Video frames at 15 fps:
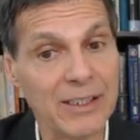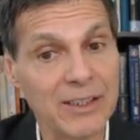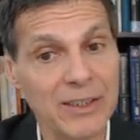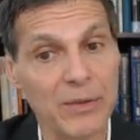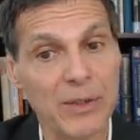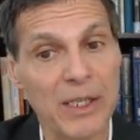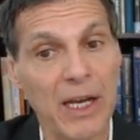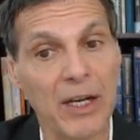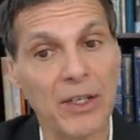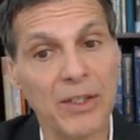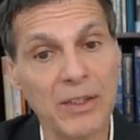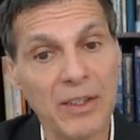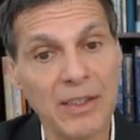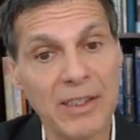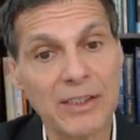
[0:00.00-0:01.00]
So a
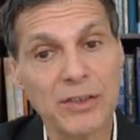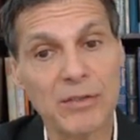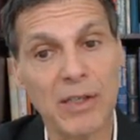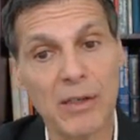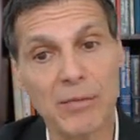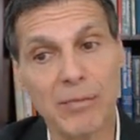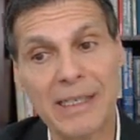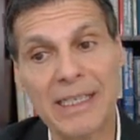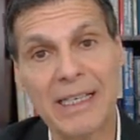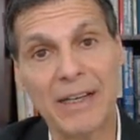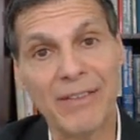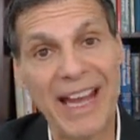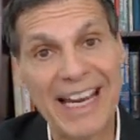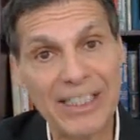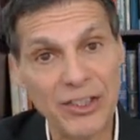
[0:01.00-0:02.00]
good cholesterol reading
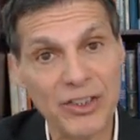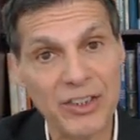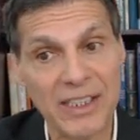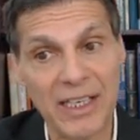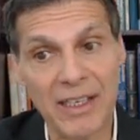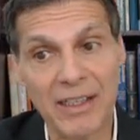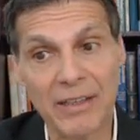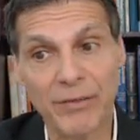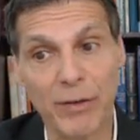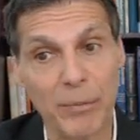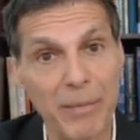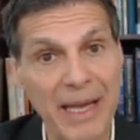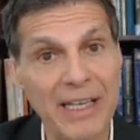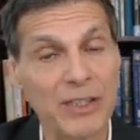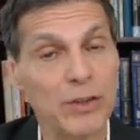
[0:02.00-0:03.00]
of HDL for
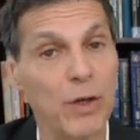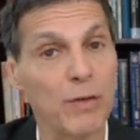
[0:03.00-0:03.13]
men is